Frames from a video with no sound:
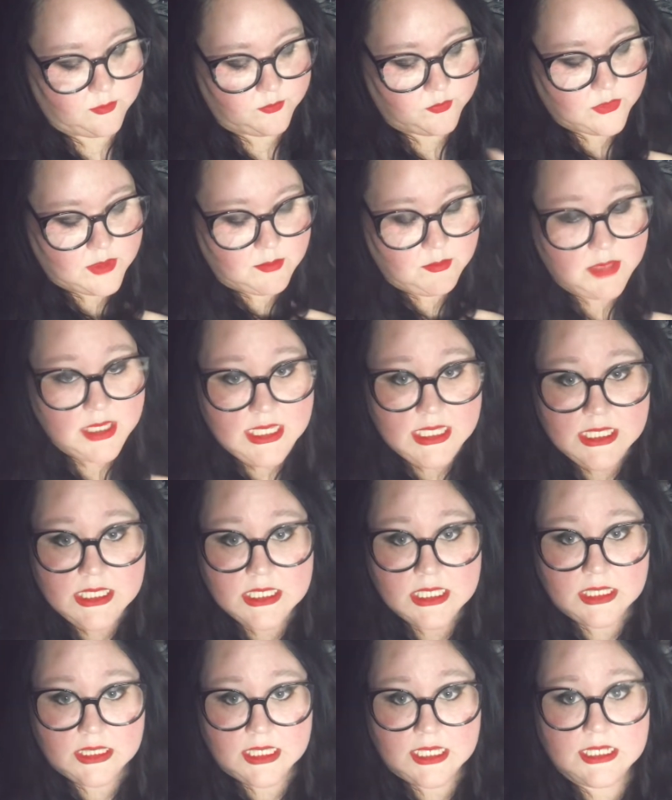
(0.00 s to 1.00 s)
bins and
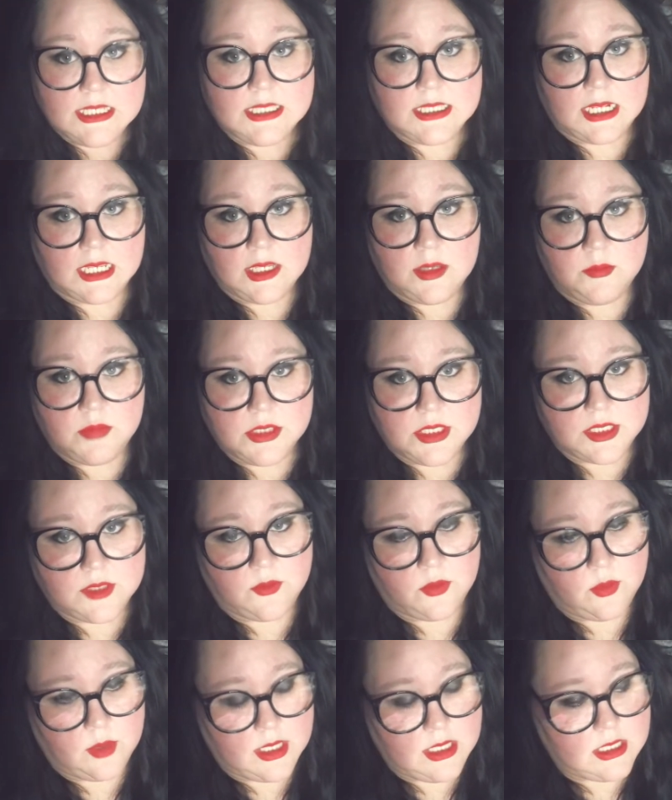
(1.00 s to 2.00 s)
things that I can put stuff
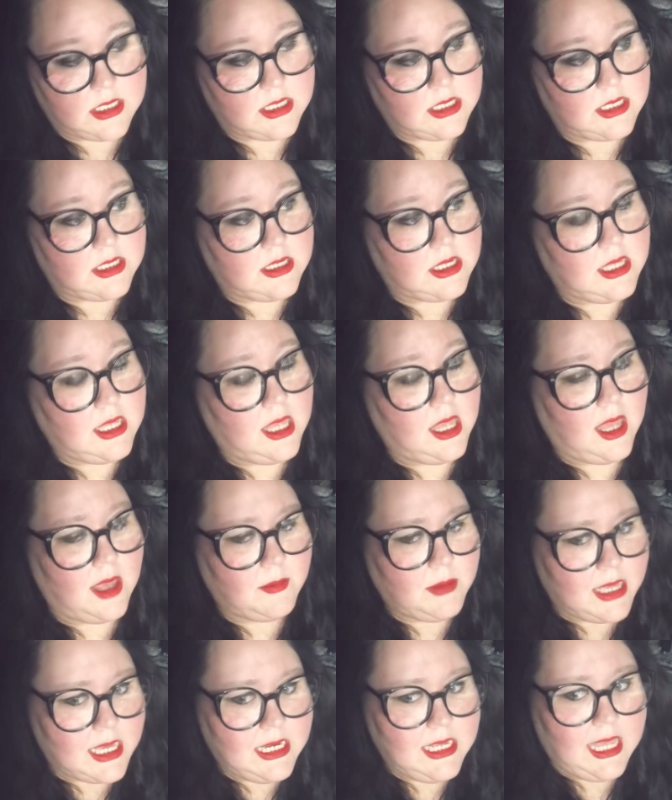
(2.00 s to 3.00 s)
away in, and I'm
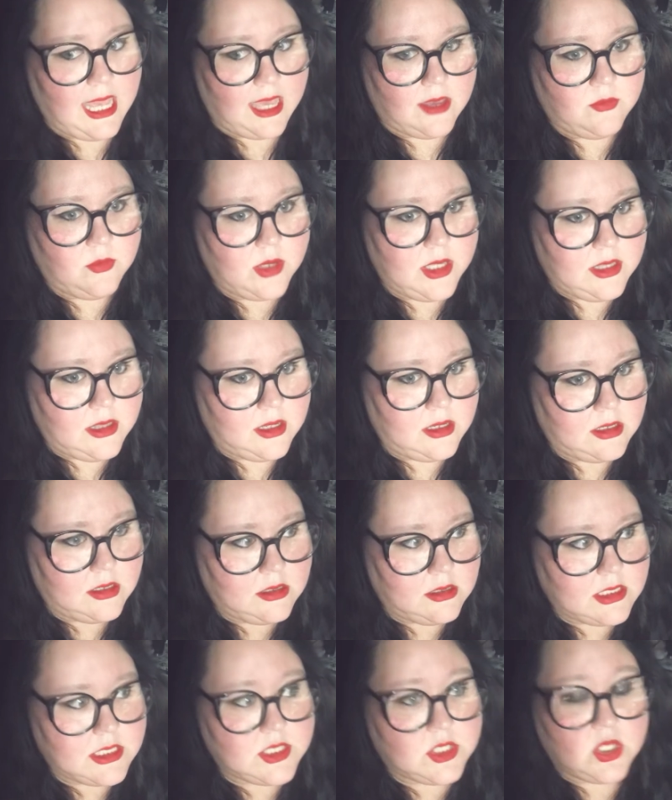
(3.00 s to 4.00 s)
kind of halfway there
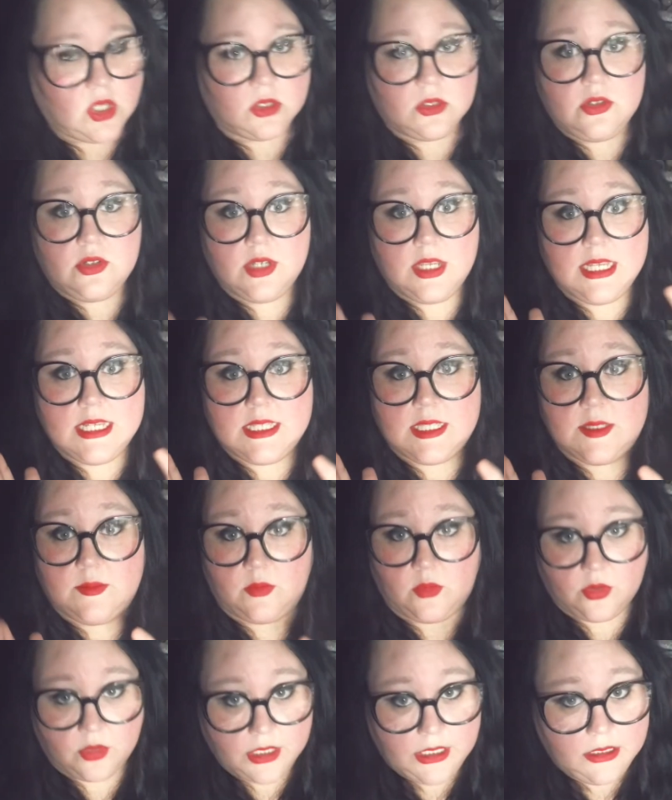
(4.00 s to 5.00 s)
because Dollar Tree has some
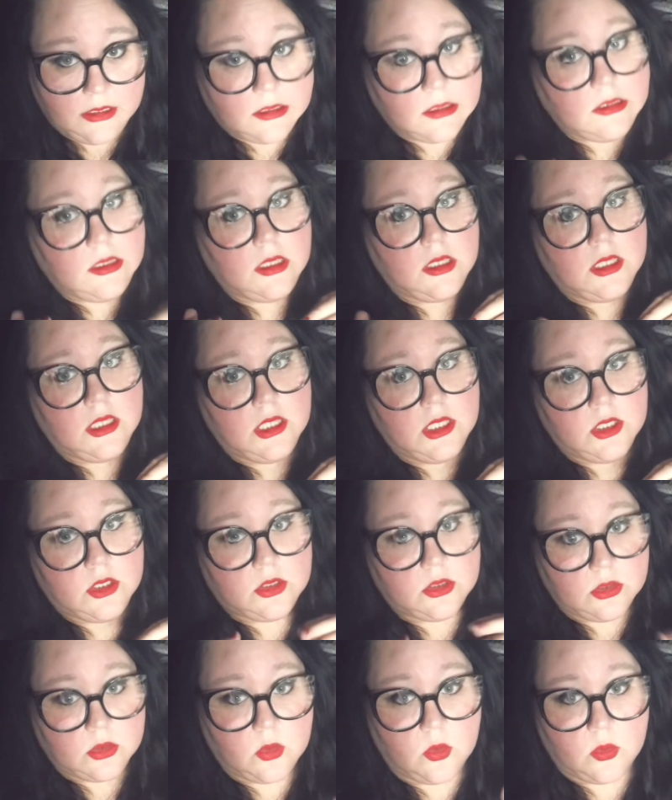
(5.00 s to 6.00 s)
great
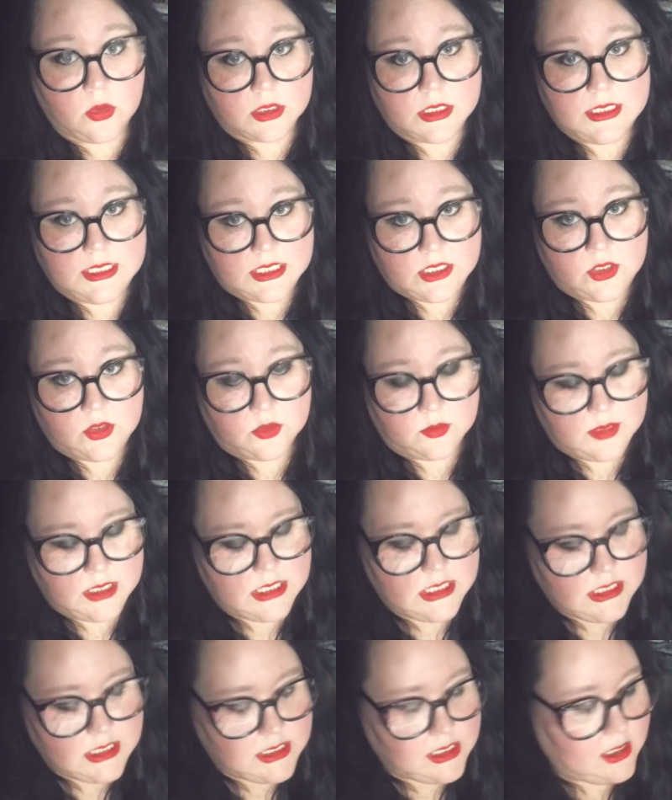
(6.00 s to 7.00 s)
little organizational
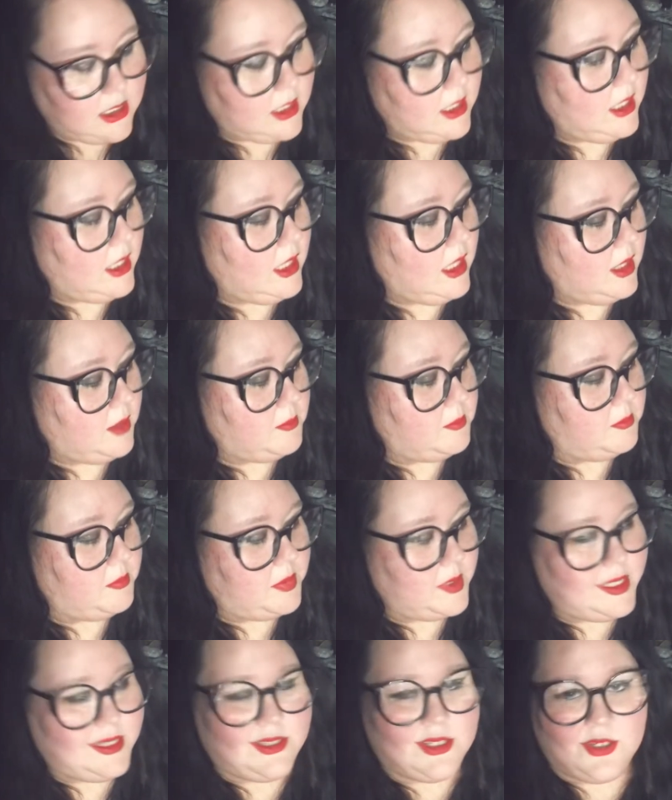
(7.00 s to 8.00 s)
bins,
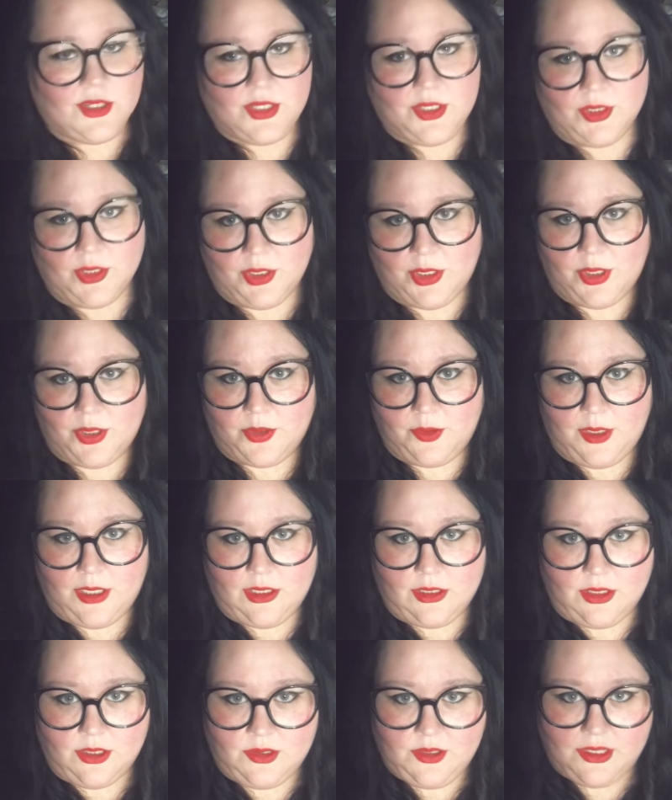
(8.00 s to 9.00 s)
but there's still a long way to
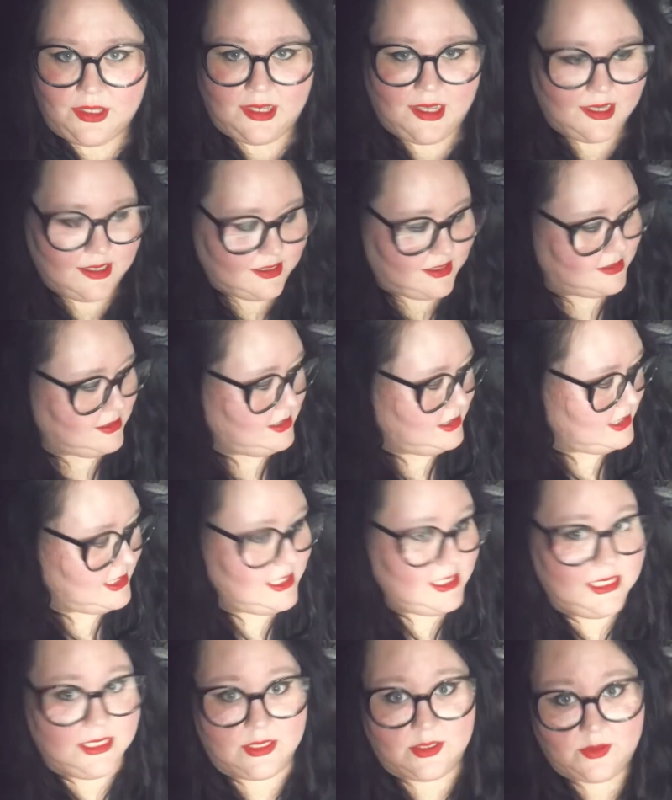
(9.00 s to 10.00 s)
go, you guys. It
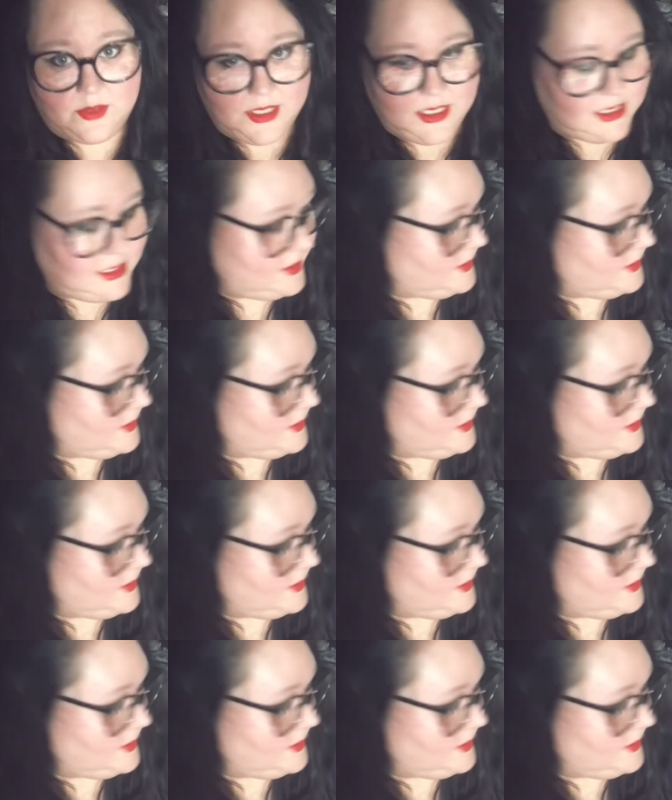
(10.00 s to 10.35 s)
is crazy.